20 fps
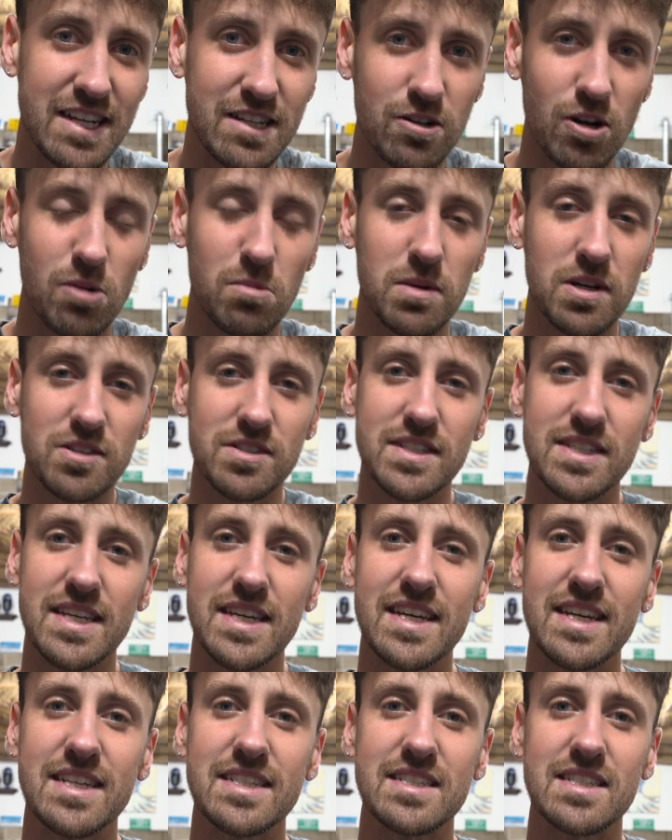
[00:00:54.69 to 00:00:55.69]
Terminal
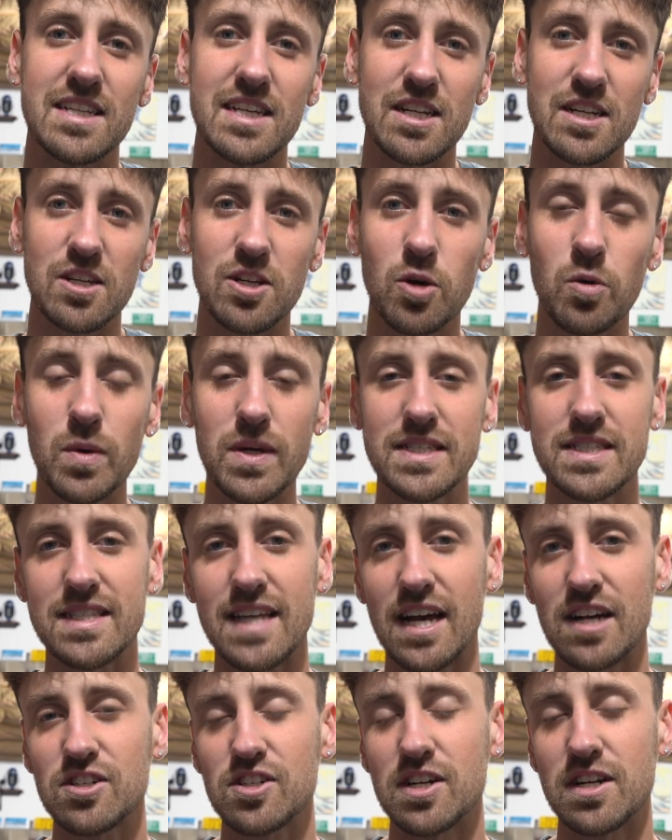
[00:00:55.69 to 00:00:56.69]
C is the newest
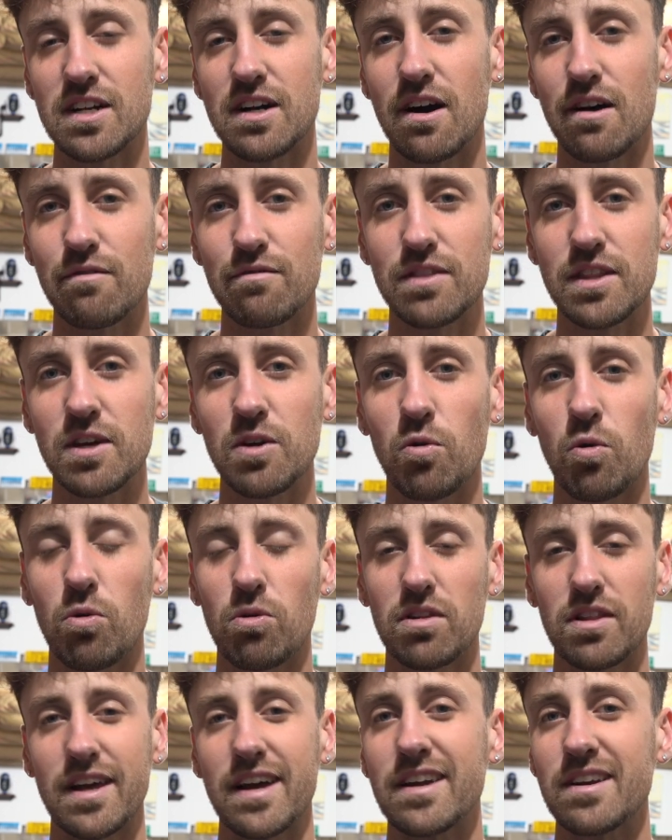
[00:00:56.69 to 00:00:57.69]
section of the
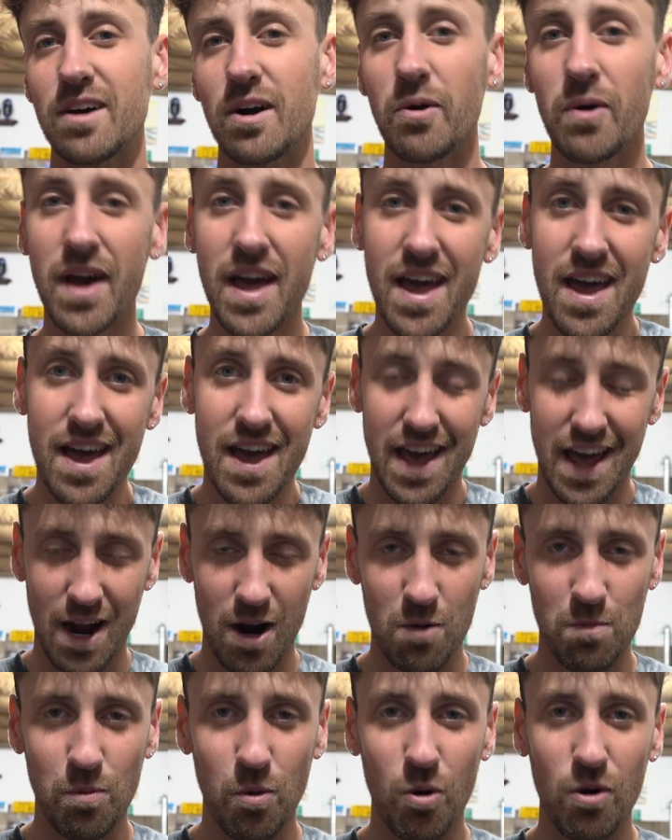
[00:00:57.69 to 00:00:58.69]
Orlando
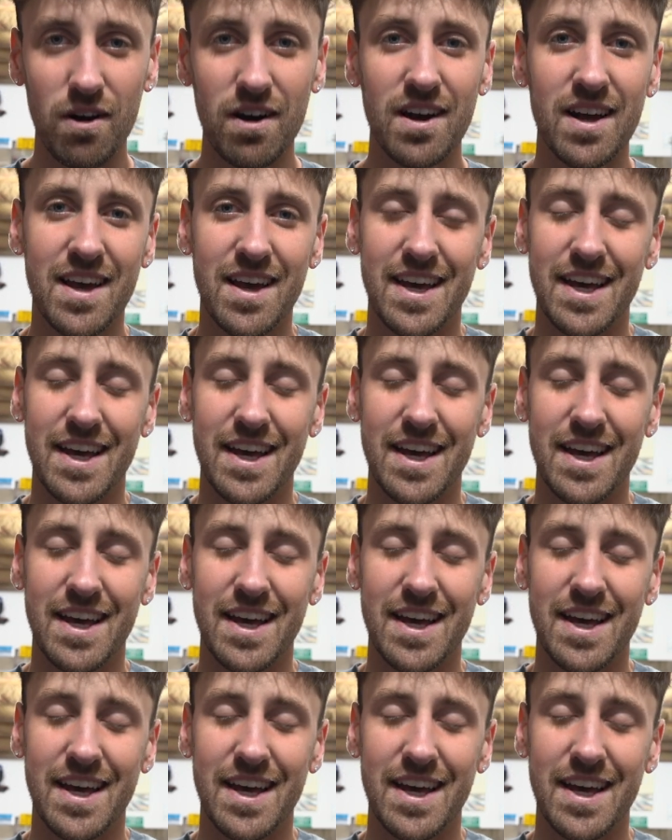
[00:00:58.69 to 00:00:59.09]
airport.